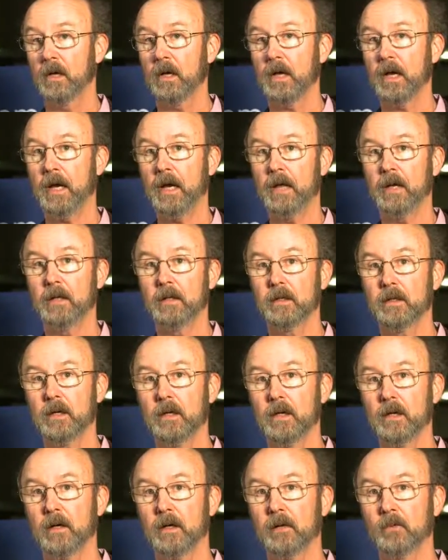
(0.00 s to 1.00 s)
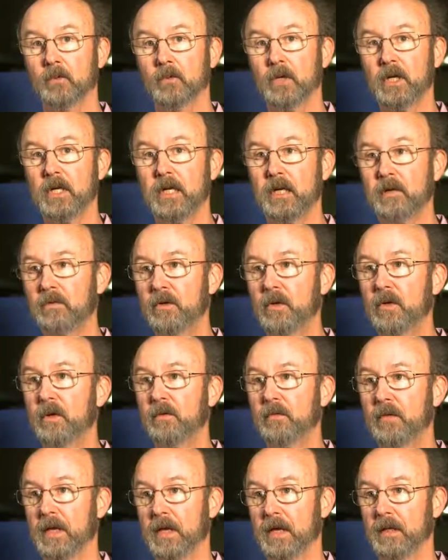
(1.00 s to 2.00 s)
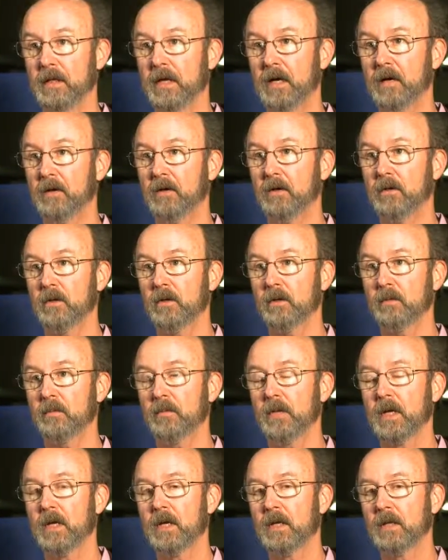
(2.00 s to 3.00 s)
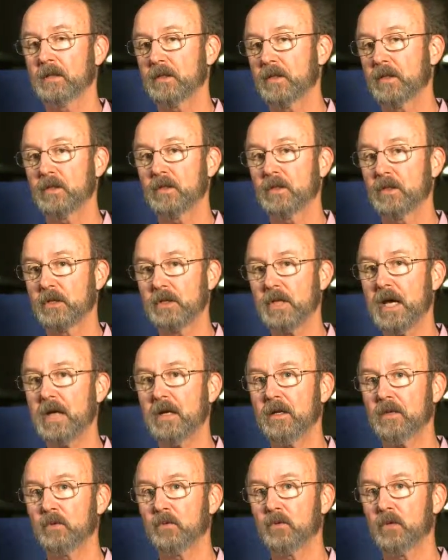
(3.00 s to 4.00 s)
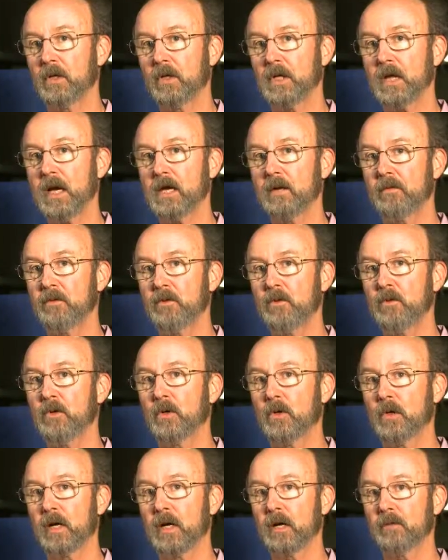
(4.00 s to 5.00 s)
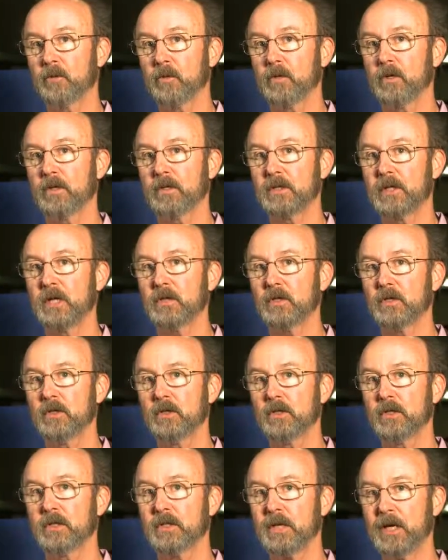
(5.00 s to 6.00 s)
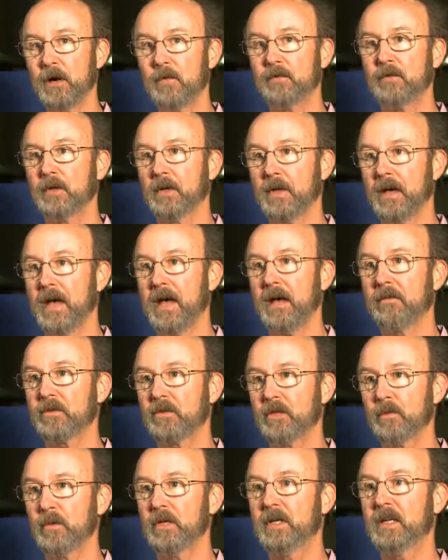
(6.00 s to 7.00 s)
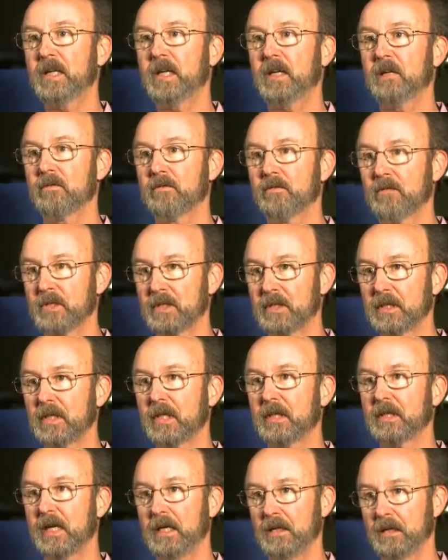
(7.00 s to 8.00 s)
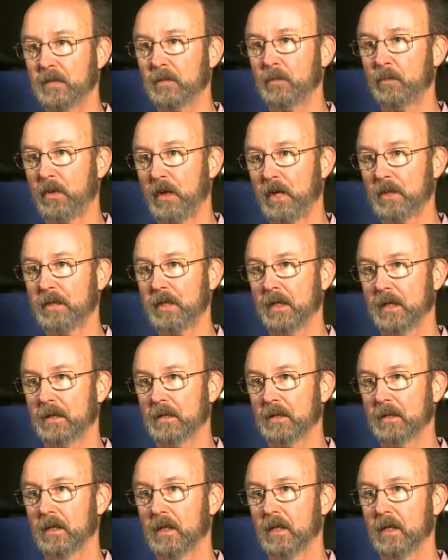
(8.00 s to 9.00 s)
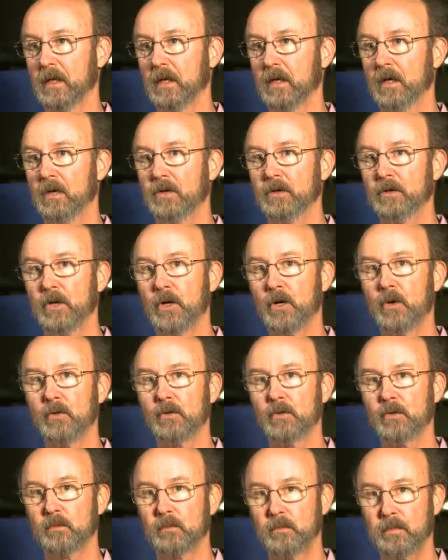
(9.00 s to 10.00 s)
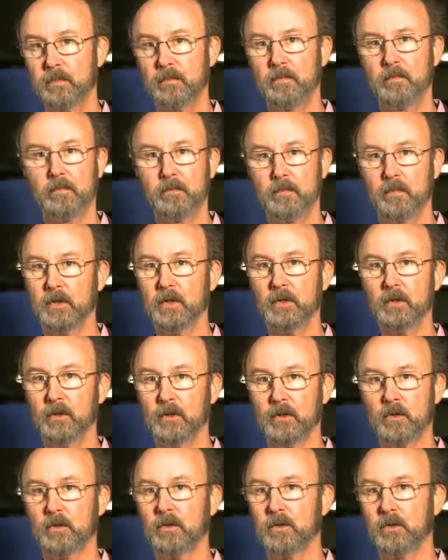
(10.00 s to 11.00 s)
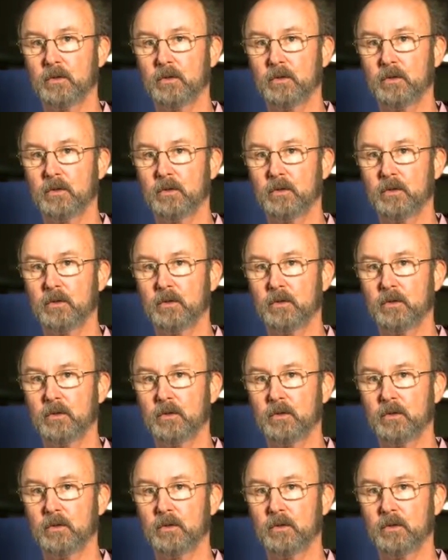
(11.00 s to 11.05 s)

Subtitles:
and really evolve that. Now, since design is really kind of new to a lot of organizations, it's helpful to have someone that can facilitate this process. So look